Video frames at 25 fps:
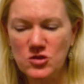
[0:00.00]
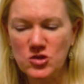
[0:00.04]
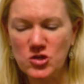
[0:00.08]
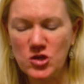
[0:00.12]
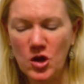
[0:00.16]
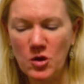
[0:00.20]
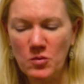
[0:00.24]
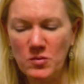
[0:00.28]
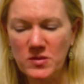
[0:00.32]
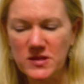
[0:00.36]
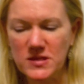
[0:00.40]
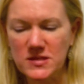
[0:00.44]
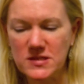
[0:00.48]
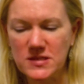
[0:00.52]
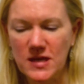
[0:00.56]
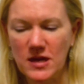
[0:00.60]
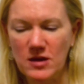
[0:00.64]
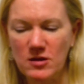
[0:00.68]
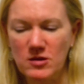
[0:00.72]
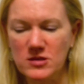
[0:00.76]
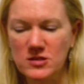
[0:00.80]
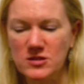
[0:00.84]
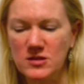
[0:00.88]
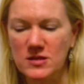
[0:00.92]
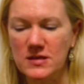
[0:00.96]
show and this
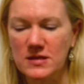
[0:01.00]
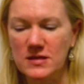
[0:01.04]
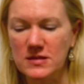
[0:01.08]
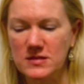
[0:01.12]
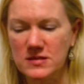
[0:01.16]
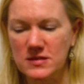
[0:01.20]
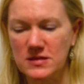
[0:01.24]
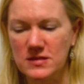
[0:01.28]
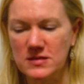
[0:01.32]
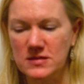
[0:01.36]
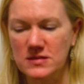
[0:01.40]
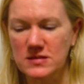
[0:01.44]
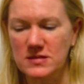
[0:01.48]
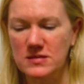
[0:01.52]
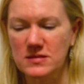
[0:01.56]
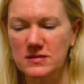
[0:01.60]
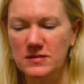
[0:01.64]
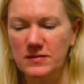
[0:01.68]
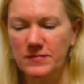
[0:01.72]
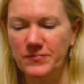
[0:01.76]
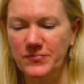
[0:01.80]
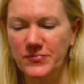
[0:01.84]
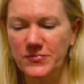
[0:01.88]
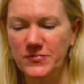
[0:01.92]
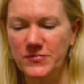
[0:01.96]
character that is, is
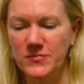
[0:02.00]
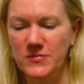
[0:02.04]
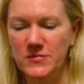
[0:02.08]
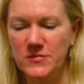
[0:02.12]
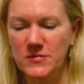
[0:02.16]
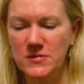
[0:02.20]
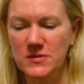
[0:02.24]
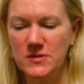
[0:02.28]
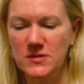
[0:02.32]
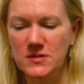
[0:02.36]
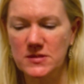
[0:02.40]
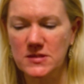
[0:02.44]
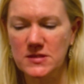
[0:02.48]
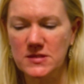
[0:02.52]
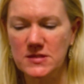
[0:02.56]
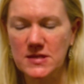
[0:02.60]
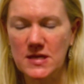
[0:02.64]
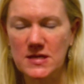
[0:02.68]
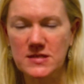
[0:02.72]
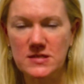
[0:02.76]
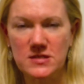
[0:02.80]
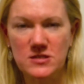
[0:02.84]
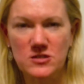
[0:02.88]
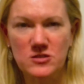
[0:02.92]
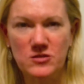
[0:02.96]
Dick
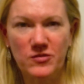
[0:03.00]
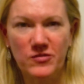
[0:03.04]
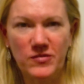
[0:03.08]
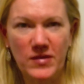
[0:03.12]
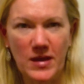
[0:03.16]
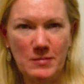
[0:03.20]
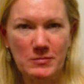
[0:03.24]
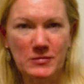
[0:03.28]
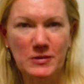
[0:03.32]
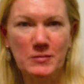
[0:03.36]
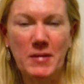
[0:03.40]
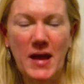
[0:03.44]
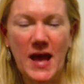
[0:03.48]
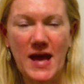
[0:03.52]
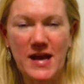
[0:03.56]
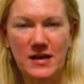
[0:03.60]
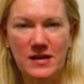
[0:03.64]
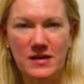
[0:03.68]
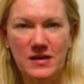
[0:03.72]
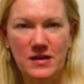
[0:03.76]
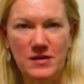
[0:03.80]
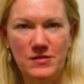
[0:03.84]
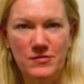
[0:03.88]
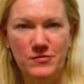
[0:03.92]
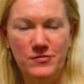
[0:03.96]
says is sort of
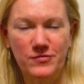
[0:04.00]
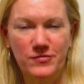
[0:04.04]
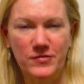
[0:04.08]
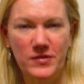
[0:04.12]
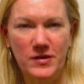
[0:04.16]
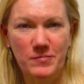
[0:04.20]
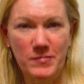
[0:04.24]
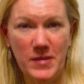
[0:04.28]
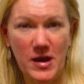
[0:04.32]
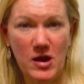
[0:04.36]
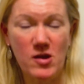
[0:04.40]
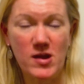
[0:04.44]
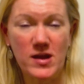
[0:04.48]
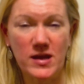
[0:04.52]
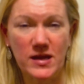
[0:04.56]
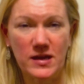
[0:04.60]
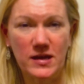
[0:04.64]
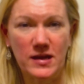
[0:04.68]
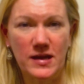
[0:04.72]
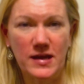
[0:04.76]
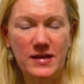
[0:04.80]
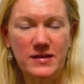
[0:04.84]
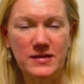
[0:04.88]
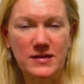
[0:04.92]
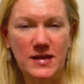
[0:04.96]
emblematic of
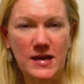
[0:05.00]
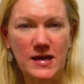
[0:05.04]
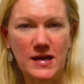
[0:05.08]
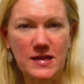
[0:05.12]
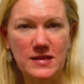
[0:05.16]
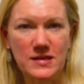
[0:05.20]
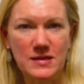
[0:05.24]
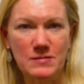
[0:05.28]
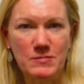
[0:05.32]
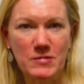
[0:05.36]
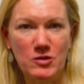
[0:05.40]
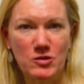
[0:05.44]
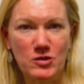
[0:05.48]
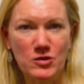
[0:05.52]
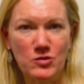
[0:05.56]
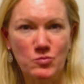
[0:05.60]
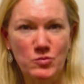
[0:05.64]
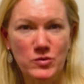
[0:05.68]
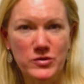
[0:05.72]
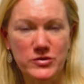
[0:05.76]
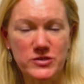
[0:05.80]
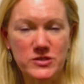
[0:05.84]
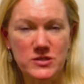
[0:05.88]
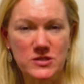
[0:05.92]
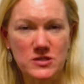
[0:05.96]
America, and, and I think Meredith
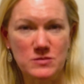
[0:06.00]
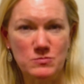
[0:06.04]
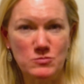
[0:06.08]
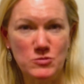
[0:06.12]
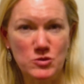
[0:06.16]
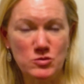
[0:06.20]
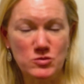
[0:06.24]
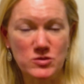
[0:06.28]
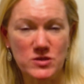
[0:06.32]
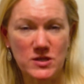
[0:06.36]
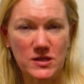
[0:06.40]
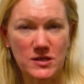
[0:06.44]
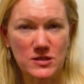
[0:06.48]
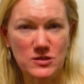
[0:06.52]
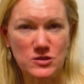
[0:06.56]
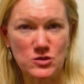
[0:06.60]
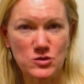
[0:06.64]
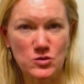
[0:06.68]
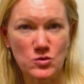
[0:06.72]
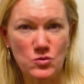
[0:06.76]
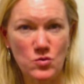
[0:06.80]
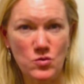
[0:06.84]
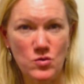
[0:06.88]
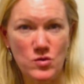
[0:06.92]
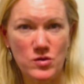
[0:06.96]
Willson's music and
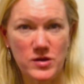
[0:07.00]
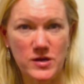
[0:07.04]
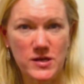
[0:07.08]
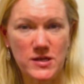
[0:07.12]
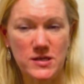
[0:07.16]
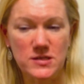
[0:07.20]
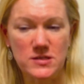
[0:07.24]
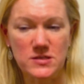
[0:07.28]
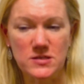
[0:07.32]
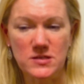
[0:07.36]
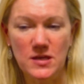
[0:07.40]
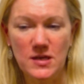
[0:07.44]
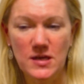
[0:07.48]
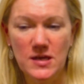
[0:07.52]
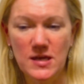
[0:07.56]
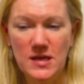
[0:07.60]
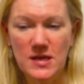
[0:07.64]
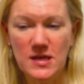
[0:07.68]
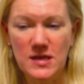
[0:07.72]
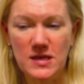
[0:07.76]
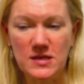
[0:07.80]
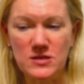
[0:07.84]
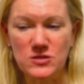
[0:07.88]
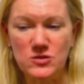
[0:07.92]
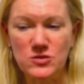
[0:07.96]
score is
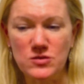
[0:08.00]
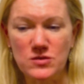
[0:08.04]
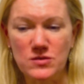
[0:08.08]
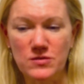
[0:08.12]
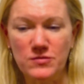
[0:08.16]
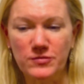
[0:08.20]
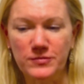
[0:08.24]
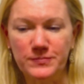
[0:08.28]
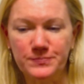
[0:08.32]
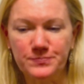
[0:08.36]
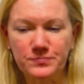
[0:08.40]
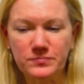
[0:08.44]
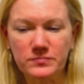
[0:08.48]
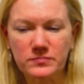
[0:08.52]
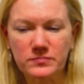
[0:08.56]
is sort of